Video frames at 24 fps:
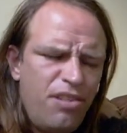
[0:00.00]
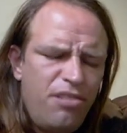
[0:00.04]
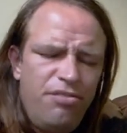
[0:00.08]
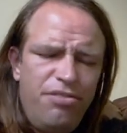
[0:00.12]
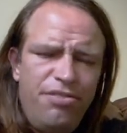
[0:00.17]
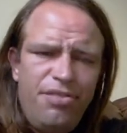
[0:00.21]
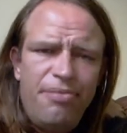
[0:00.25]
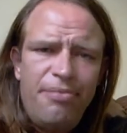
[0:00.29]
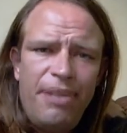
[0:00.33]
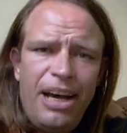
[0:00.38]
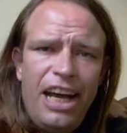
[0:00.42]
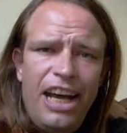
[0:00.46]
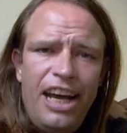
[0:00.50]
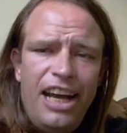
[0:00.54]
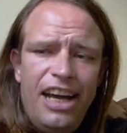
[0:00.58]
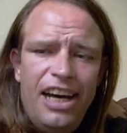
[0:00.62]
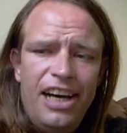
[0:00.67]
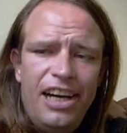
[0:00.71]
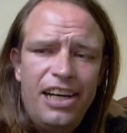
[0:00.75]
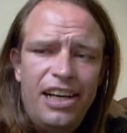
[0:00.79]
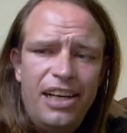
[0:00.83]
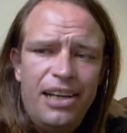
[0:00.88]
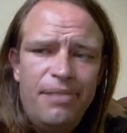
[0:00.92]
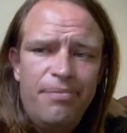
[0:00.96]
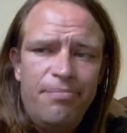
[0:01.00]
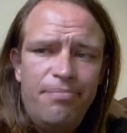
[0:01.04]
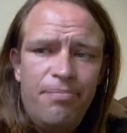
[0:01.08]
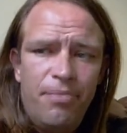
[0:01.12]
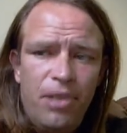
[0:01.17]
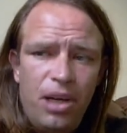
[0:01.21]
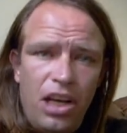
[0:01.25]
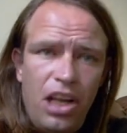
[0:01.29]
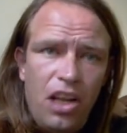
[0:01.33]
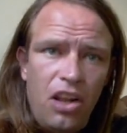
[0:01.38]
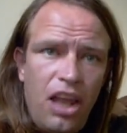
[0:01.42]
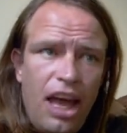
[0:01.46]
for my um,
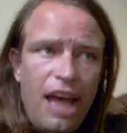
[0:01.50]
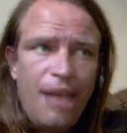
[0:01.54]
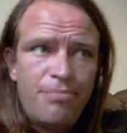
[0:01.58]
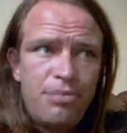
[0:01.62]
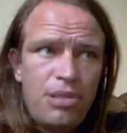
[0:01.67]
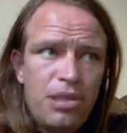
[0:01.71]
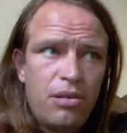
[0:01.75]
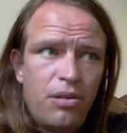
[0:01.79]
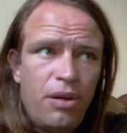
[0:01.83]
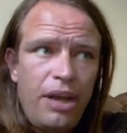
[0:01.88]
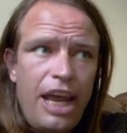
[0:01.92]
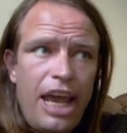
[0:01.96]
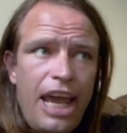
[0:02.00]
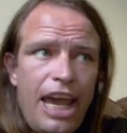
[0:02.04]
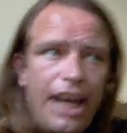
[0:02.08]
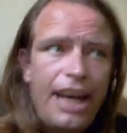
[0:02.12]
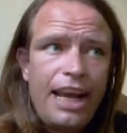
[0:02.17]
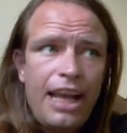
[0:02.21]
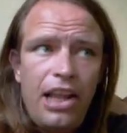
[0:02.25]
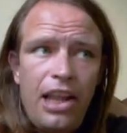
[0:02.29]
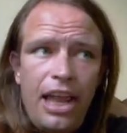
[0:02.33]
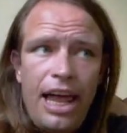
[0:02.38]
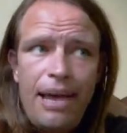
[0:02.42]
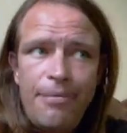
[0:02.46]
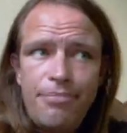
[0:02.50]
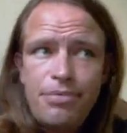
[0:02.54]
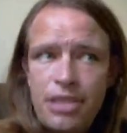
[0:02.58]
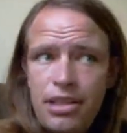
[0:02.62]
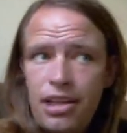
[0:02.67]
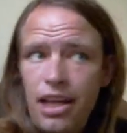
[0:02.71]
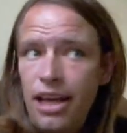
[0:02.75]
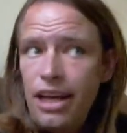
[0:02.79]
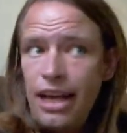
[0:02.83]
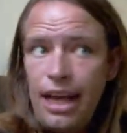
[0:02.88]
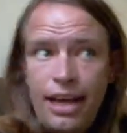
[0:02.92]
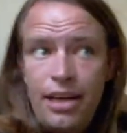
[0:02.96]
collapsed lung. I had a collapsed
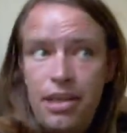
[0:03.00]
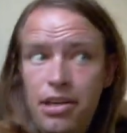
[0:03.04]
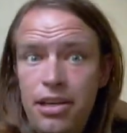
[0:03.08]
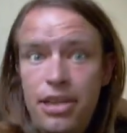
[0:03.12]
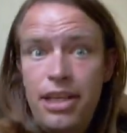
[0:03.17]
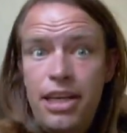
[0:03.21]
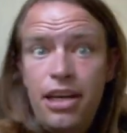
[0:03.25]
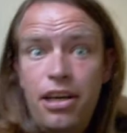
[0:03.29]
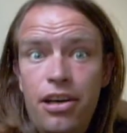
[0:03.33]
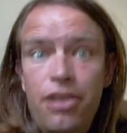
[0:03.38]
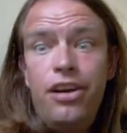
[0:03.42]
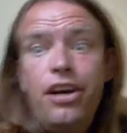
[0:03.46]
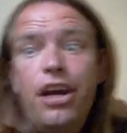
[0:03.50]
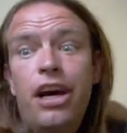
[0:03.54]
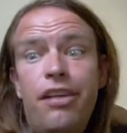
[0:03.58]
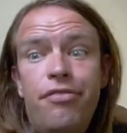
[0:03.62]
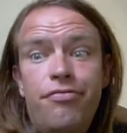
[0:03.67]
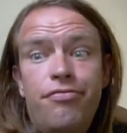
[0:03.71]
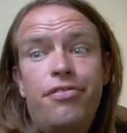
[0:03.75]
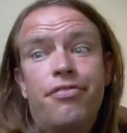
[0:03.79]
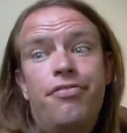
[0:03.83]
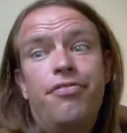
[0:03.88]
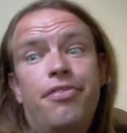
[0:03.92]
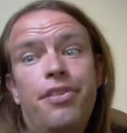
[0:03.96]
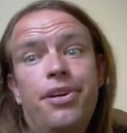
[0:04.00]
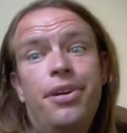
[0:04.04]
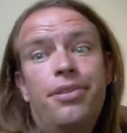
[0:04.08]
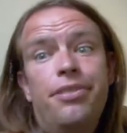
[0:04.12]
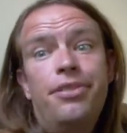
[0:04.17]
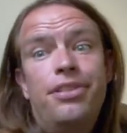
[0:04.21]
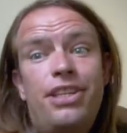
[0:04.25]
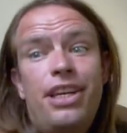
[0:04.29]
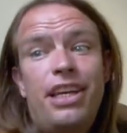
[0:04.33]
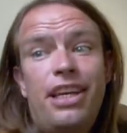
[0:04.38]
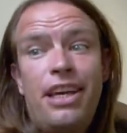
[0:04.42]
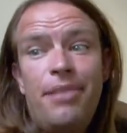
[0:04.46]
lung. I couldn't get enough of
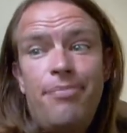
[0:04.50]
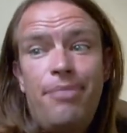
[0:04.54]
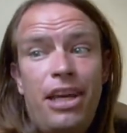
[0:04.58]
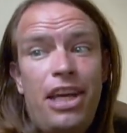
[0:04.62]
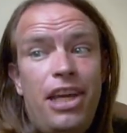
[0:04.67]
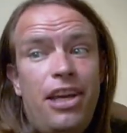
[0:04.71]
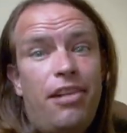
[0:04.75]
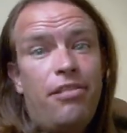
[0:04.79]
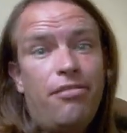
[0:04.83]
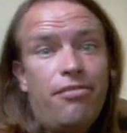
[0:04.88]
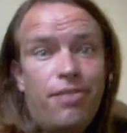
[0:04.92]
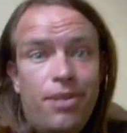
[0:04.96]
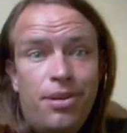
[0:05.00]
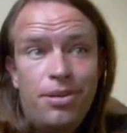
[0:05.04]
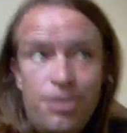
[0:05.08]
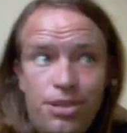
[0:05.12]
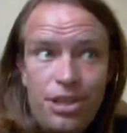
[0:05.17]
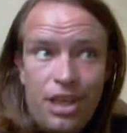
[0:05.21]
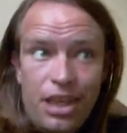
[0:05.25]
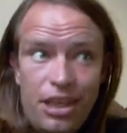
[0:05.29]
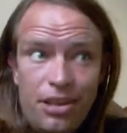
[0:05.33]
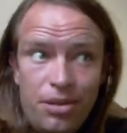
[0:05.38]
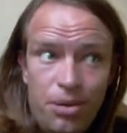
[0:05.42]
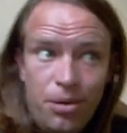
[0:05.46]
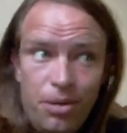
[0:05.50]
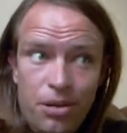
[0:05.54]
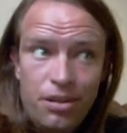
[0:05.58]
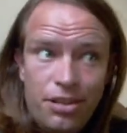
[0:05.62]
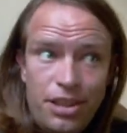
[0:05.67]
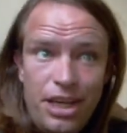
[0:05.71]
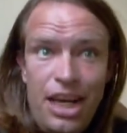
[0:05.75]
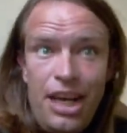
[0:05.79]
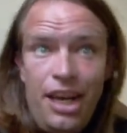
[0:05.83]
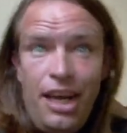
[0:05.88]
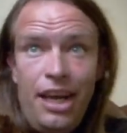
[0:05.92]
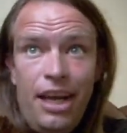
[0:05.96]
fruits. I kept eating fruits like the whole
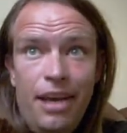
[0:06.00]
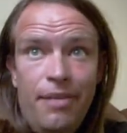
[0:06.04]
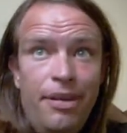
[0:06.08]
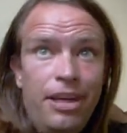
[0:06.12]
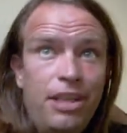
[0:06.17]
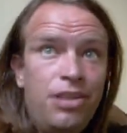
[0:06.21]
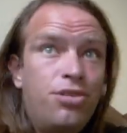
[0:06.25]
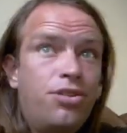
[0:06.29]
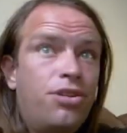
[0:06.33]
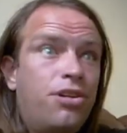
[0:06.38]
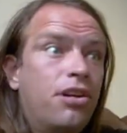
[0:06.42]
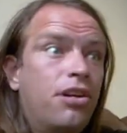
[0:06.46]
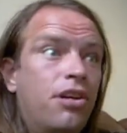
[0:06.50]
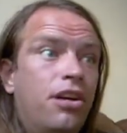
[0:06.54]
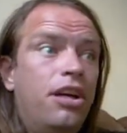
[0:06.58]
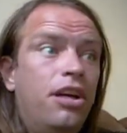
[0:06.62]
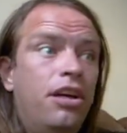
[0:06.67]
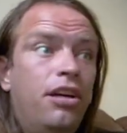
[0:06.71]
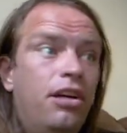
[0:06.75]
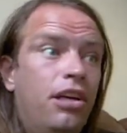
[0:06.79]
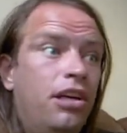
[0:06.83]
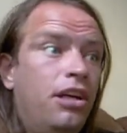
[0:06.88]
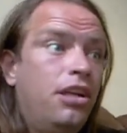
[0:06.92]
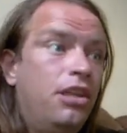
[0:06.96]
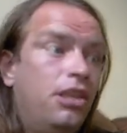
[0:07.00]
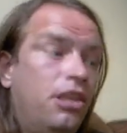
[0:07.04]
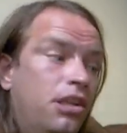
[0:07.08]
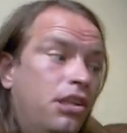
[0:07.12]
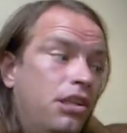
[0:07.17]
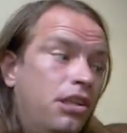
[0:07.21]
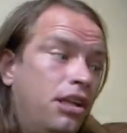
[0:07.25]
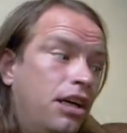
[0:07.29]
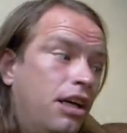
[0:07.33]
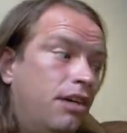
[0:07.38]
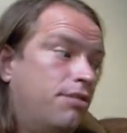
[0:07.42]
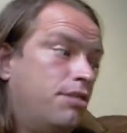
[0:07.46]
day. I mean, screw it.
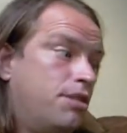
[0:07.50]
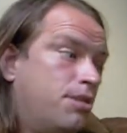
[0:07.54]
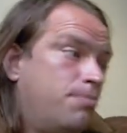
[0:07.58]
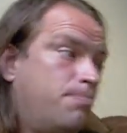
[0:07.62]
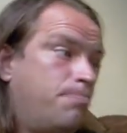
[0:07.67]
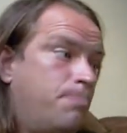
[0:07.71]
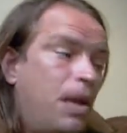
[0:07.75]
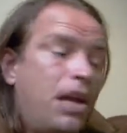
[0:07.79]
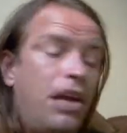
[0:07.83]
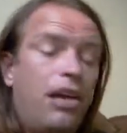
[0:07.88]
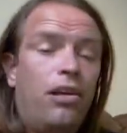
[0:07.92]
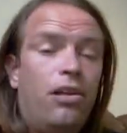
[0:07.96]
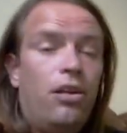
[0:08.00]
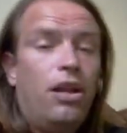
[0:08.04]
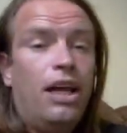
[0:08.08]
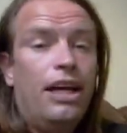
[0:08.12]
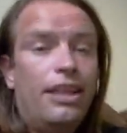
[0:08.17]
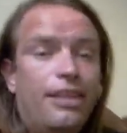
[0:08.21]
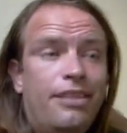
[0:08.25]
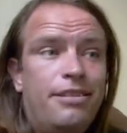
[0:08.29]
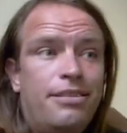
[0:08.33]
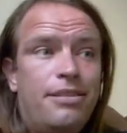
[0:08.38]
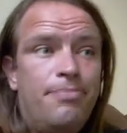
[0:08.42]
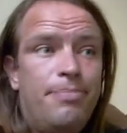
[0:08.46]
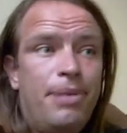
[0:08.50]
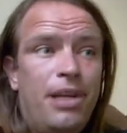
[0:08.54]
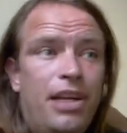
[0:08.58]
I was paying a lot to